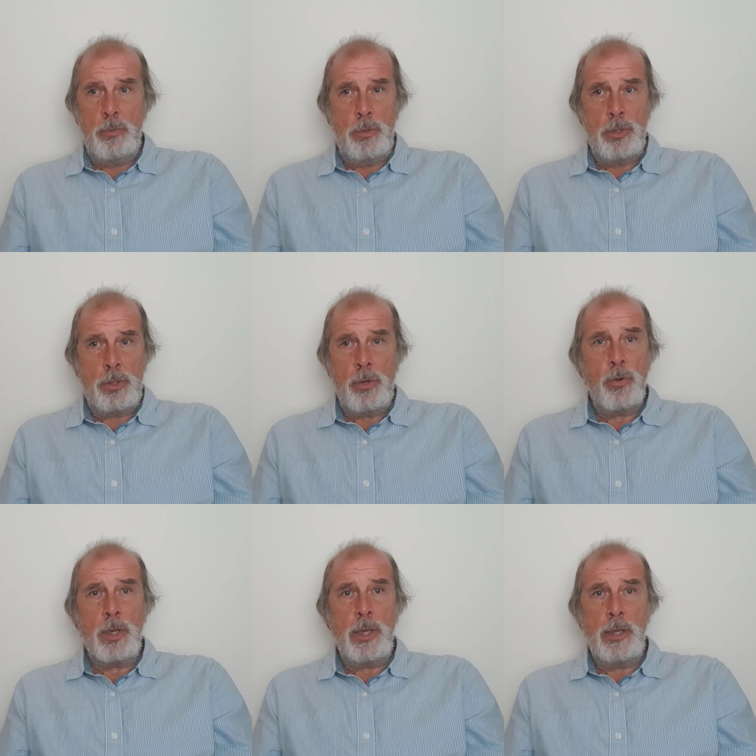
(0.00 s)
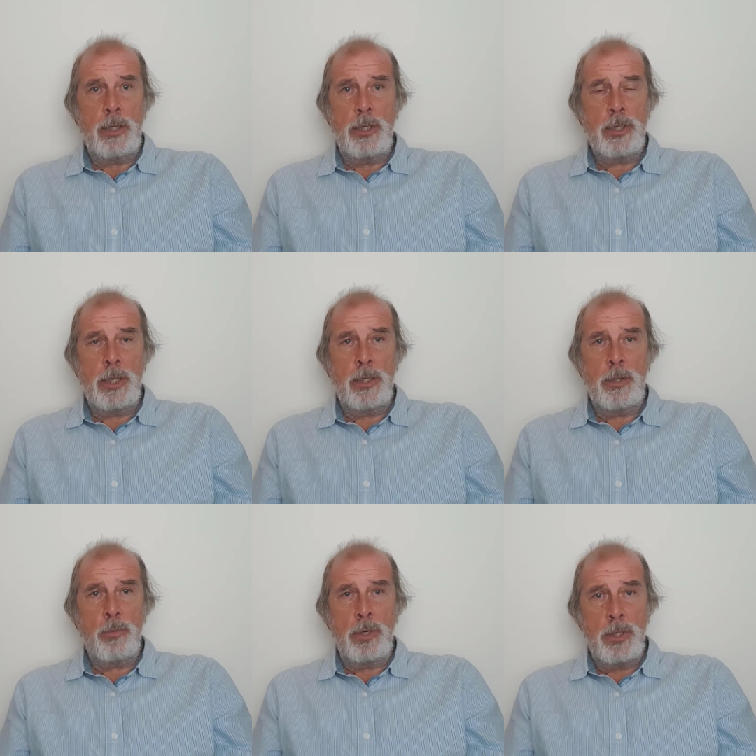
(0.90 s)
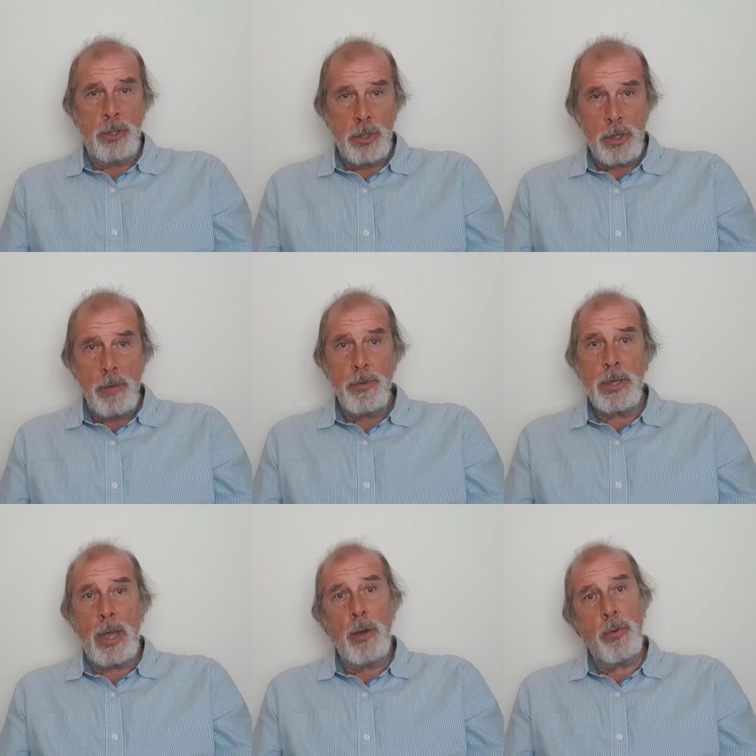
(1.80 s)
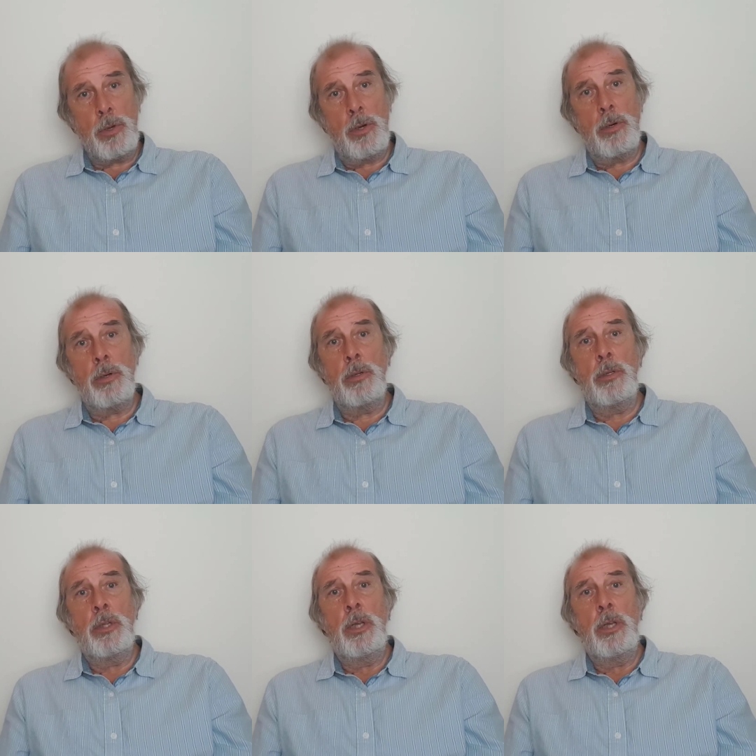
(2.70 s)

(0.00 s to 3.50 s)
was talking and he said that when he discovered alcohol,